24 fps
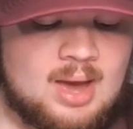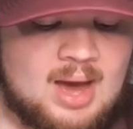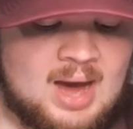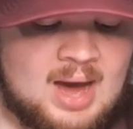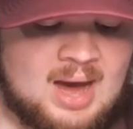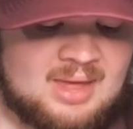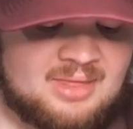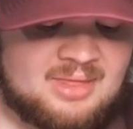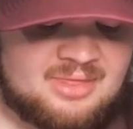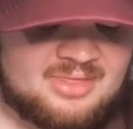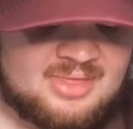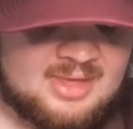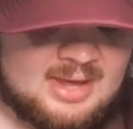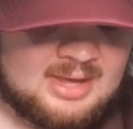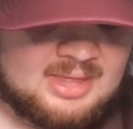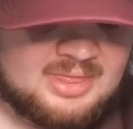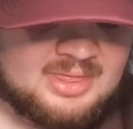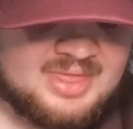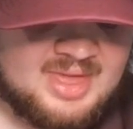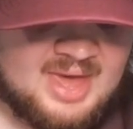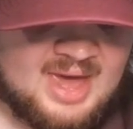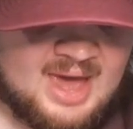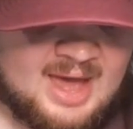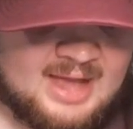I think
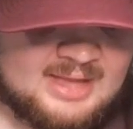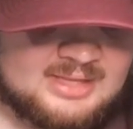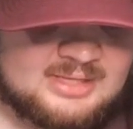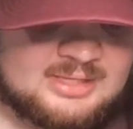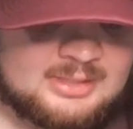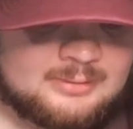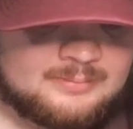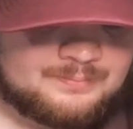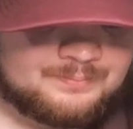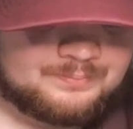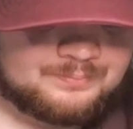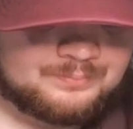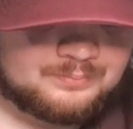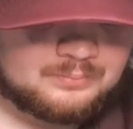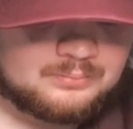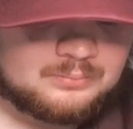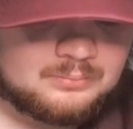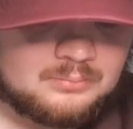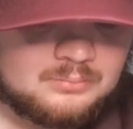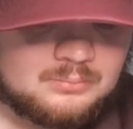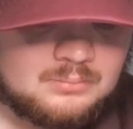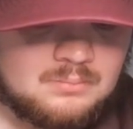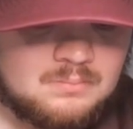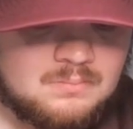that
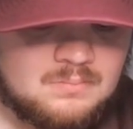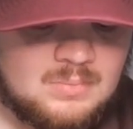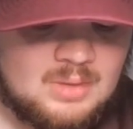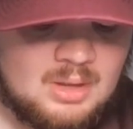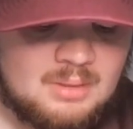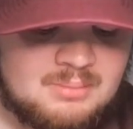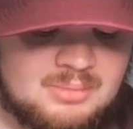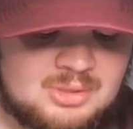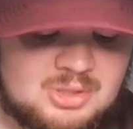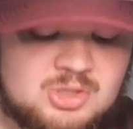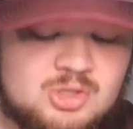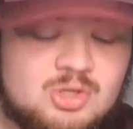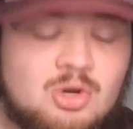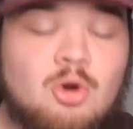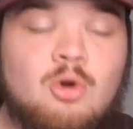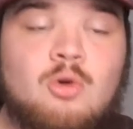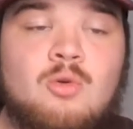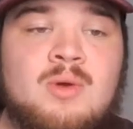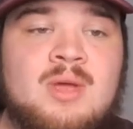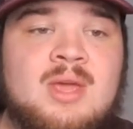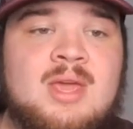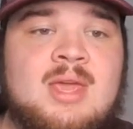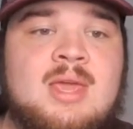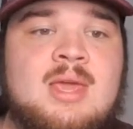
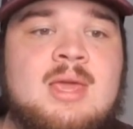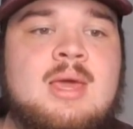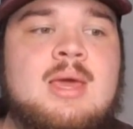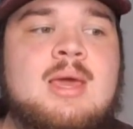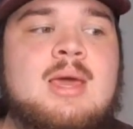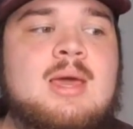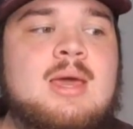Missouri